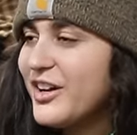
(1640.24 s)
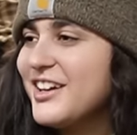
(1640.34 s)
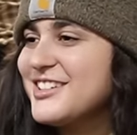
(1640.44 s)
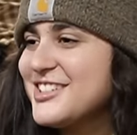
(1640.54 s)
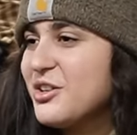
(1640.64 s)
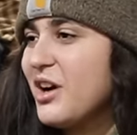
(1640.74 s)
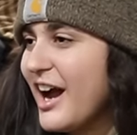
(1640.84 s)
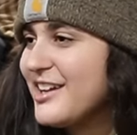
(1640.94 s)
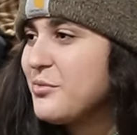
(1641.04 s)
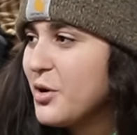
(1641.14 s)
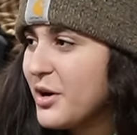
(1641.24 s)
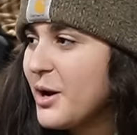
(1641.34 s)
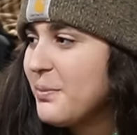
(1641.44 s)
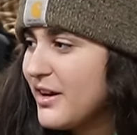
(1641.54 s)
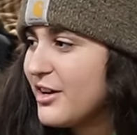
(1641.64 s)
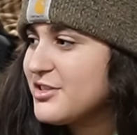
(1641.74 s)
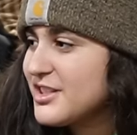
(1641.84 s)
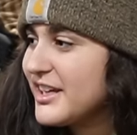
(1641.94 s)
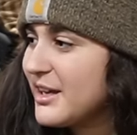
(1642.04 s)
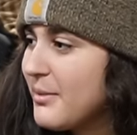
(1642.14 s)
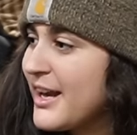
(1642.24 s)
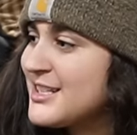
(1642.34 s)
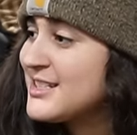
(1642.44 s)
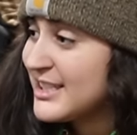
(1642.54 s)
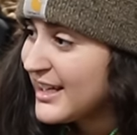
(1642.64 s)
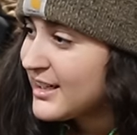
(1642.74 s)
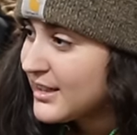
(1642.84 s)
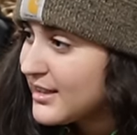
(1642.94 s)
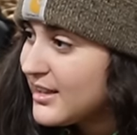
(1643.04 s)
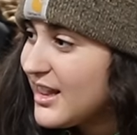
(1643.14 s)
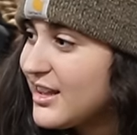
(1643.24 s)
Okay, so I woke up and I was like, am I sick?